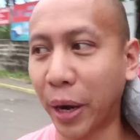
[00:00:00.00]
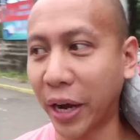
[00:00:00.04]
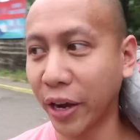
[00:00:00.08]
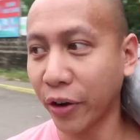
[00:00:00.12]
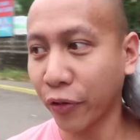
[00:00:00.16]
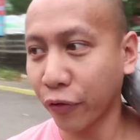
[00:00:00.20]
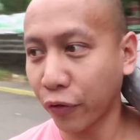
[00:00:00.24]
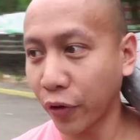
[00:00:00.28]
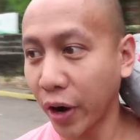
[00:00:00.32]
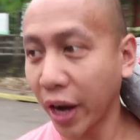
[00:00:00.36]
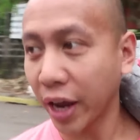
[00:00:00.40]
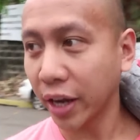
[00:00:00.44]
by
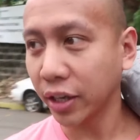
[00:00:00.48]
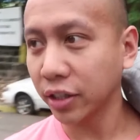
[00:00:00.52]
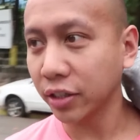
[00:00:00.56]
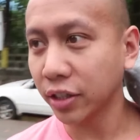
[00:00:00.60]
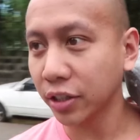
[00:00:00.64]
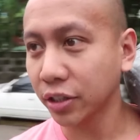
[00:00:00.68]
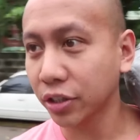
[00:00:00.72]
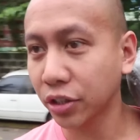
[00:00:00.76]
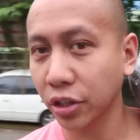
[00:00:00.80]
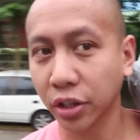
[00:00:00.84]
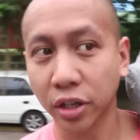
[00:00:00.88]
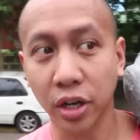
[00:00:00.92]
a friend
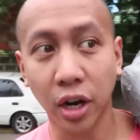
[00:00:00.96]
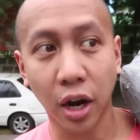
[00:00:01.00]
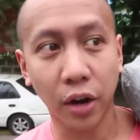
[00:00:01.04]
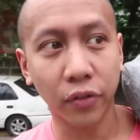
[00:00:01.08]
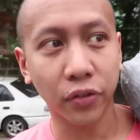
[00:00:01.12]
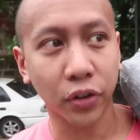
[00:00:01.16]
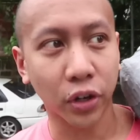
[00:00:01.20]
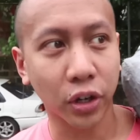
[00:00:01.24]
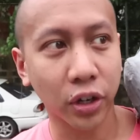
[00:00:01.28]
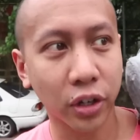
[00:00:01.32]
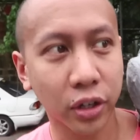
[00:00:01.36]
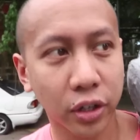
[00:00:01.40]
to
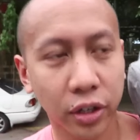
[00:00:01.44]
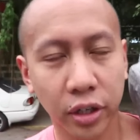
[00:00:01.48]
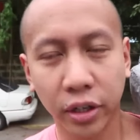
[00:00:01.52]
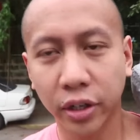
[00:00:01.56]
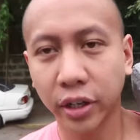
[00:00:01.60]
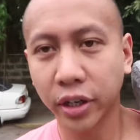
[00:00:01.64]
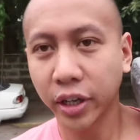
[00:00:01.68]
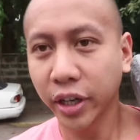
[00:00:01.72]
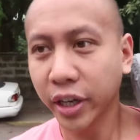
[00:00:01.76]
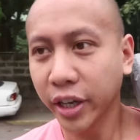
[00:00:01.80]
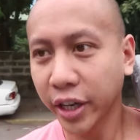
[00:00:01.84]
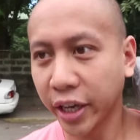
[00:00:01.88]
cover
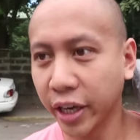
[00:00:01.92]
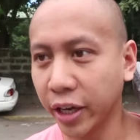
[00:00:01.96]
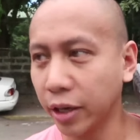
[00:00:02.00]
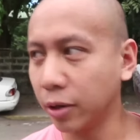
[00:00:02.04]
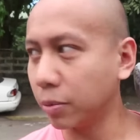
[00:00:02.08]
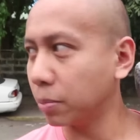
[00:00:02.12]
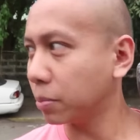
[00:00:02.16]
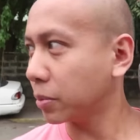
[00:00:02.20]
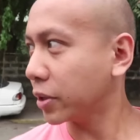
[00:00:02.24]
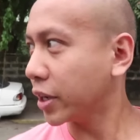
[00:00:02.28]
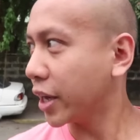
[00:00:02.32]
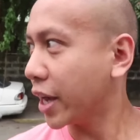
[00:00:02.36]

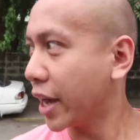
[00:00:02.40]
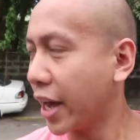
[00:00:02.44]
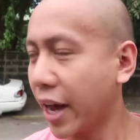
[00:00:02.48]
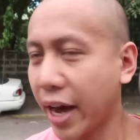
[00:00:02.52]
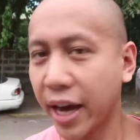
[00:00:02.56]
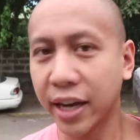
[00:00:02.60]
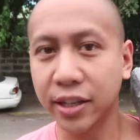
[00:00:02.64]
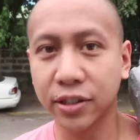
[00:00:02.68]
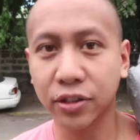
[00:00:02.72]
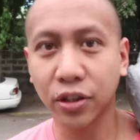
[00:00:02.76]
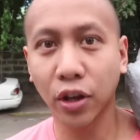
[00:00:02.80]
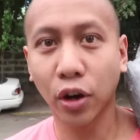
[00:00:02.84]
him
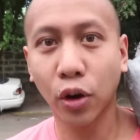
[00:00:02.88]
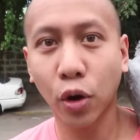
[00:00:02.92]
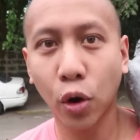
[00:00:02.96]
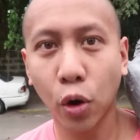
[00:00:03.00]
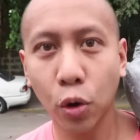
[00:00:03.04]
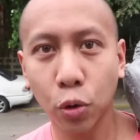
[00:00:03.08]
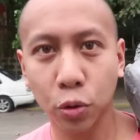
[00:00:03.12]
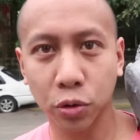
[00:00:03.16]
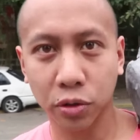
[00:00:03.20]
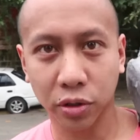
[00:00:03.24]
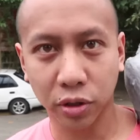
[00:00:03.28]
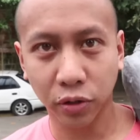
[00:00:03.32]
as the
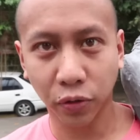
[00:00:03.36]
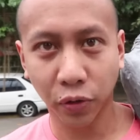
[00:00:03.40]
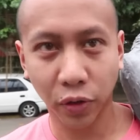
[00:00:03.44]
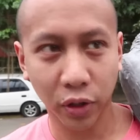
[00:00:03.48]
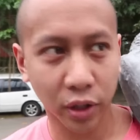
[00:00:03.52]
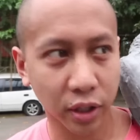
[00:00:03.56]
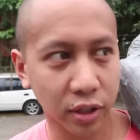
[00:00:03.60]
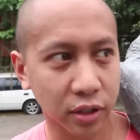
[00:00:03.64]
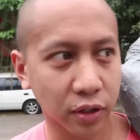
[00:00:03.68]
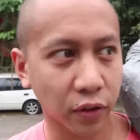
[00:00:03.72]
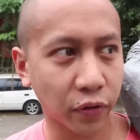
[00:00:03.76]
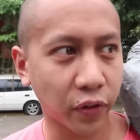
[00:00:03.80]
host
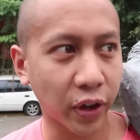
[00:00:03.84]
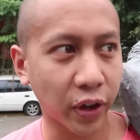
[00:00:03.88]
for this